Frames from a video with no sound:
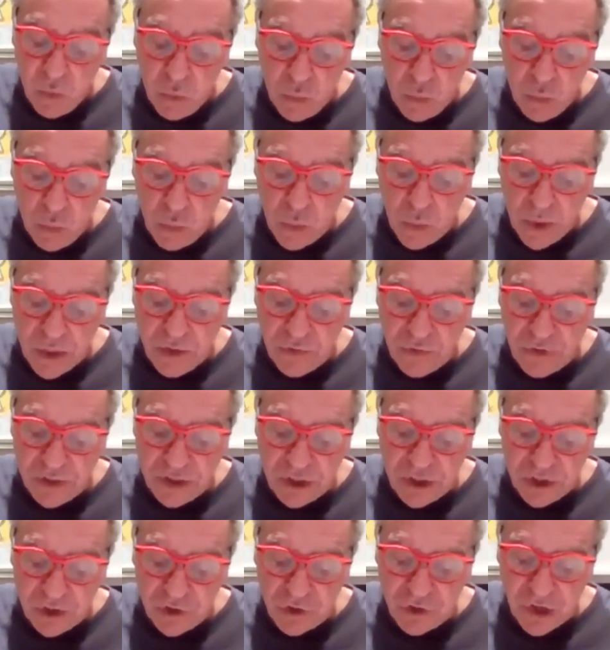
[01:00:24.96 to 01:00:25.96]
whether
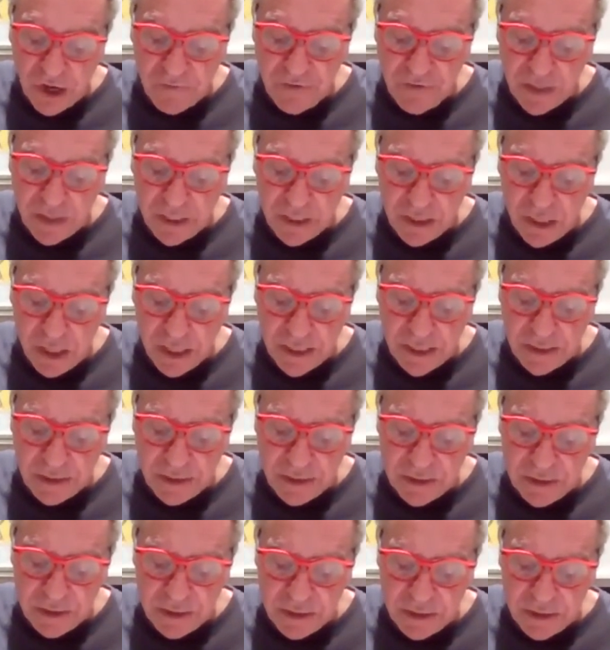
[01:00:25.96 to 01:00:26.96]
it's a traffic
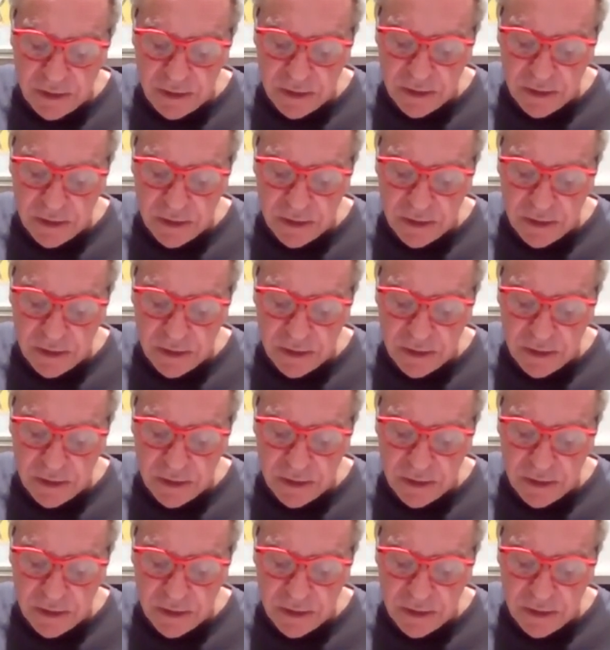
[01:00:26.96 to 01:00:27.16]
light